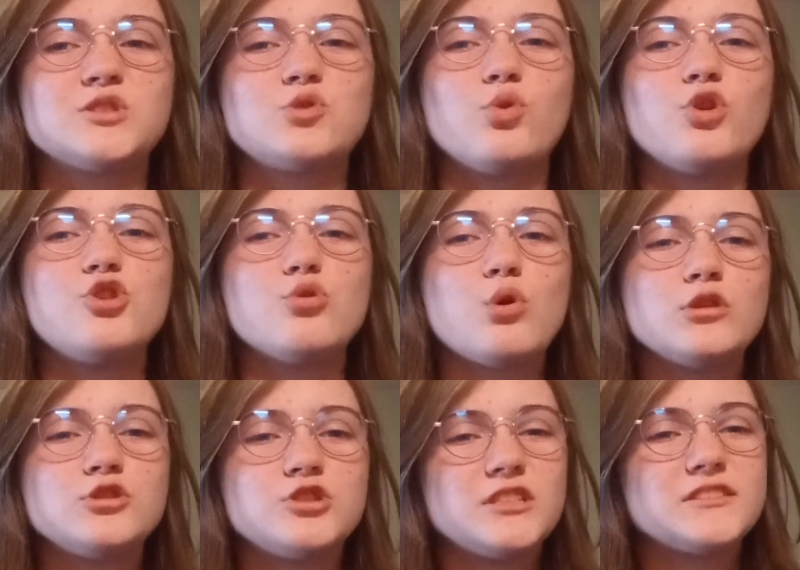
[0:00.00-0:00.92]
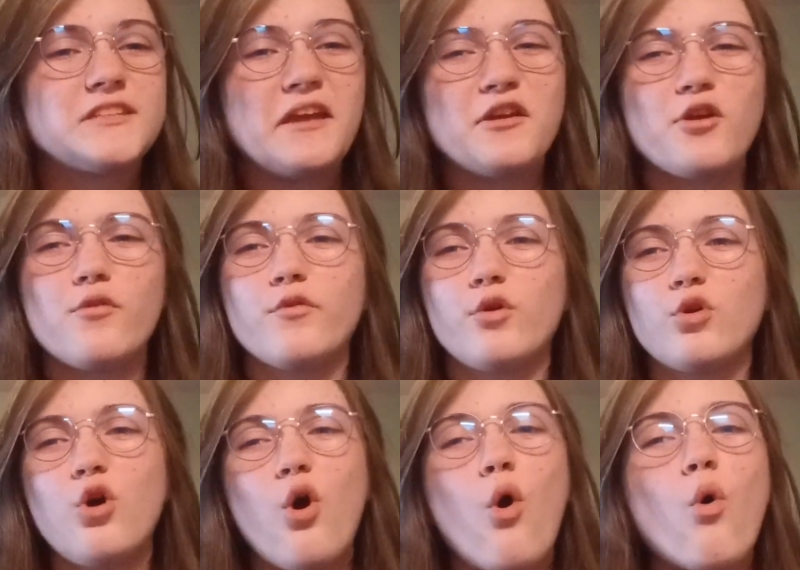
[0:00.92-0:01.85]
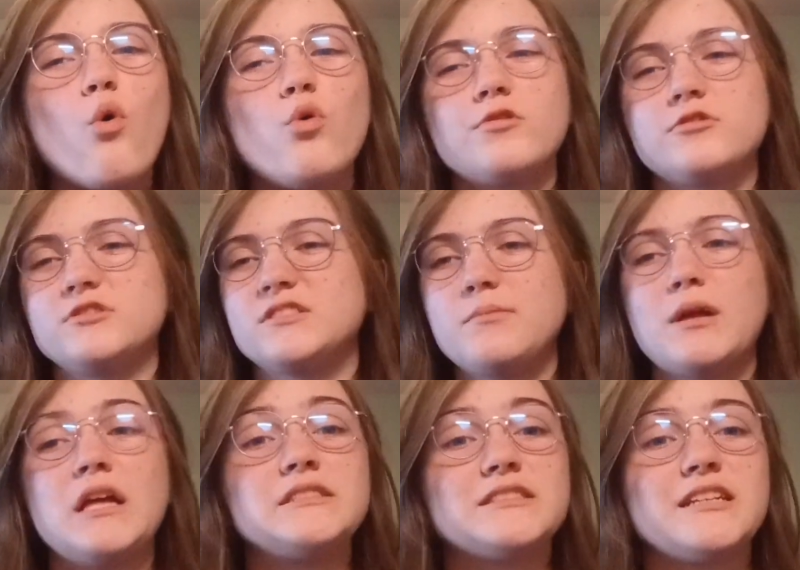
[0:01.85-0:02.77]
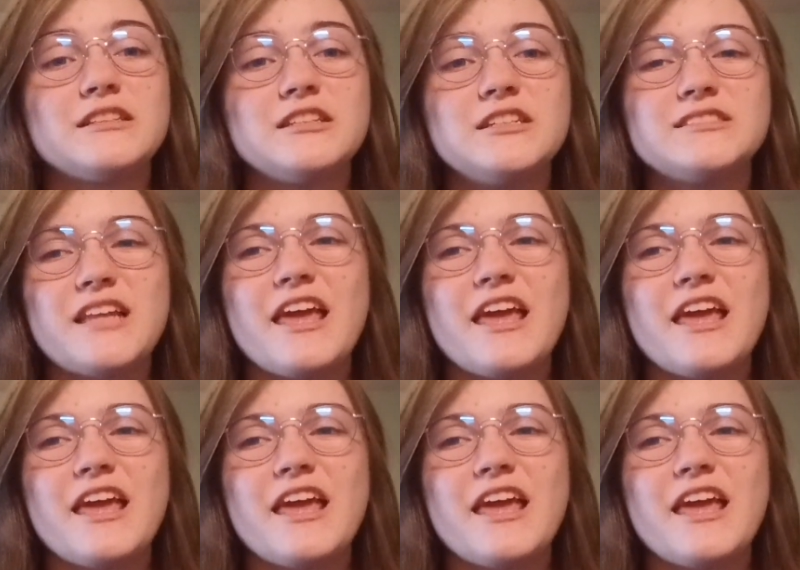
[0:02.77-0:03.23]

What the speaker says: or you are just getting over a cold or some kind of sickness